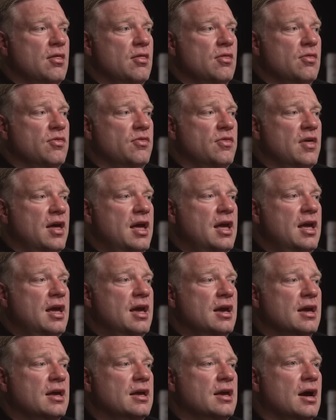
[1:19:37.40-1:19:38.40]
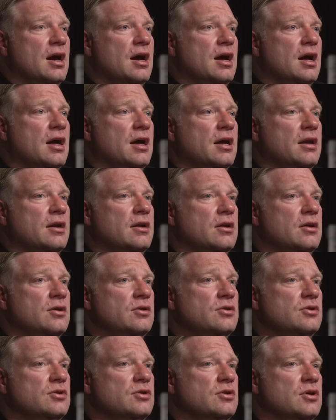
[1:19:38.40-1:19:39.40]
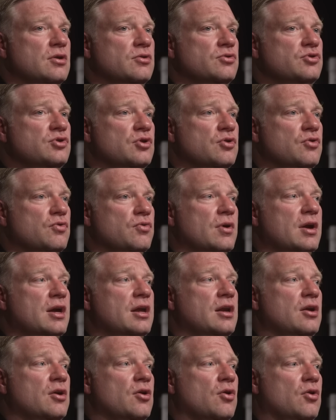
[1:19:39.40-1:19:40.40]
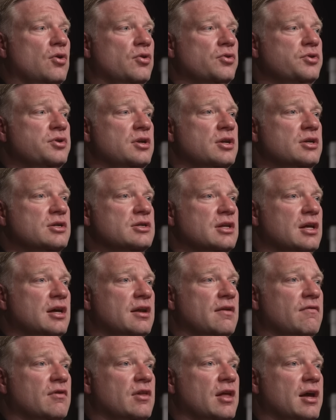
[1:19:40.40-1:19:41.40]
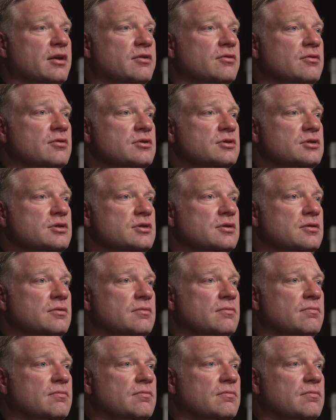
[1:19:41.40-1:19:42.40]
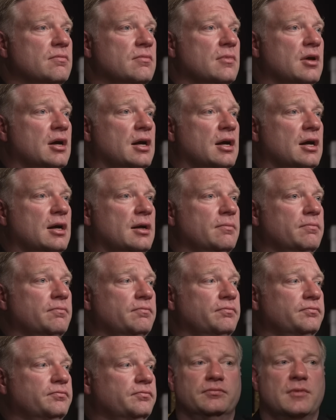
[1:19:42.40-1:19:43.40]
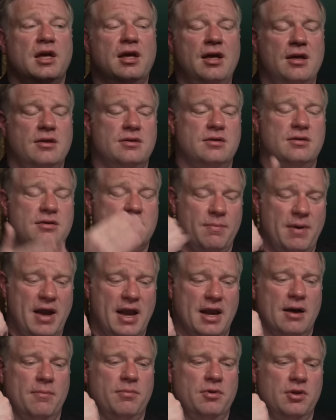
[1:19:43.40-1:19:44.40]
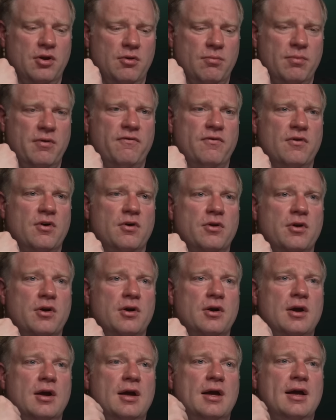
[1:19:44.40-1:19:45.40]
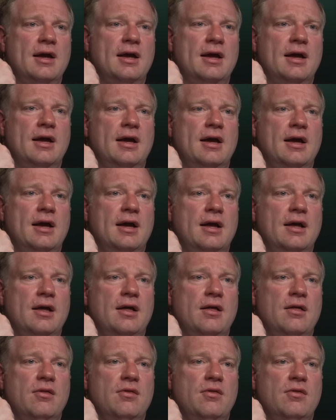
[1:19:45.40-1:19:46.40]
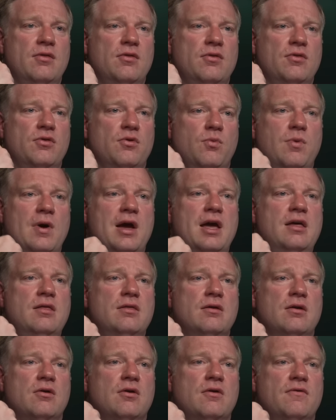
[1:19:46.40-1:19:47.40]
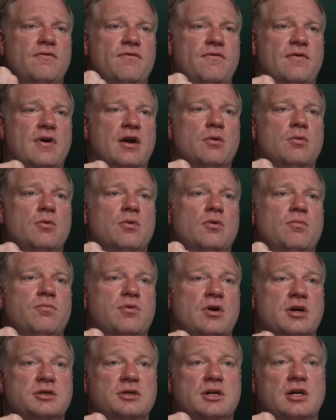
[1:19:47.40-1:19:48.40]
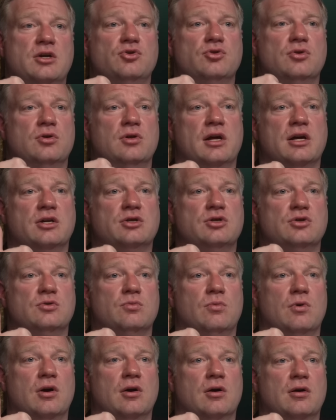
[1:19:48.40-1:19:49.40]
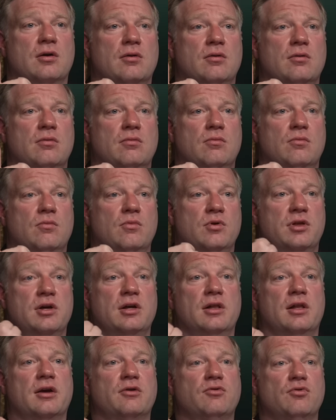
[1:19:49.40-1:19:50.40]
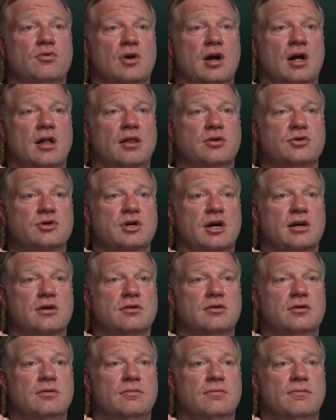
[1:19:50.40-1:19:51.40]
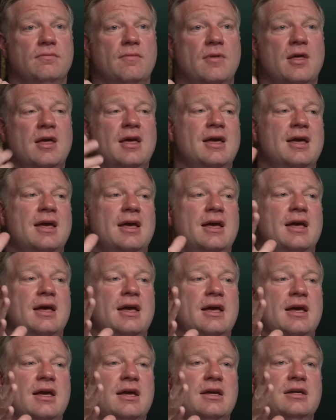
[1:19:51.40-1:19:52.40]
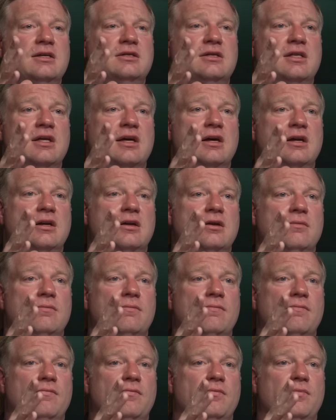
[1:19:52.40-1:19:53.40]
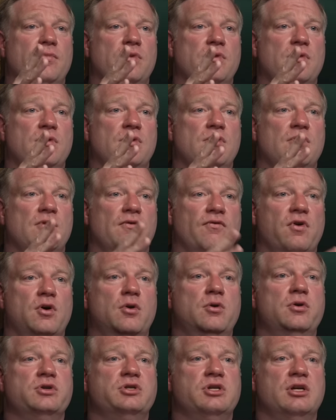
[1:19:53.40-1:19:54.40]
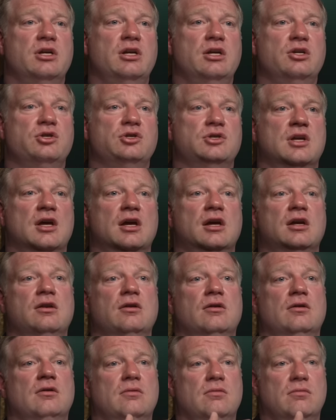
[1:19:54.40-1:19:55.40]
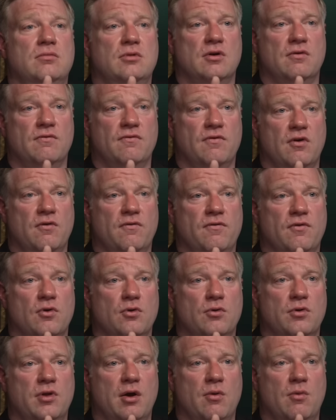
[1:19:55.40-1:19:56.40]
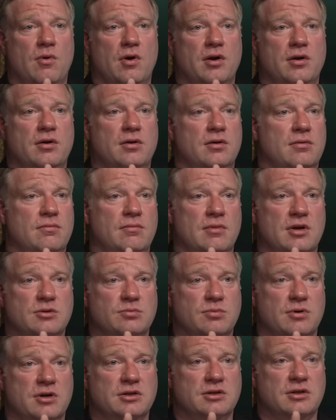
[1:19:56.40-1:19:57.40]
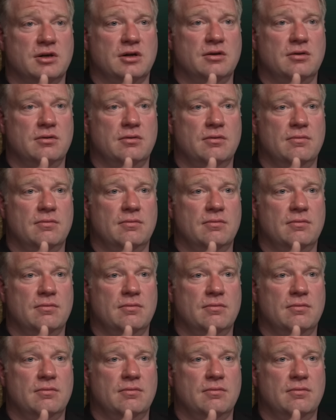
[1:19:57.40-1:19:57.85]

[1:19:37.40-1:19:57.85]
they had gone, you know, to create an alternate slate of electors. Um, and to back up a little bit further, the way that our federal presidential elections work with the Electoral College Act is that the voters in each state, you know, vote for who they want as president.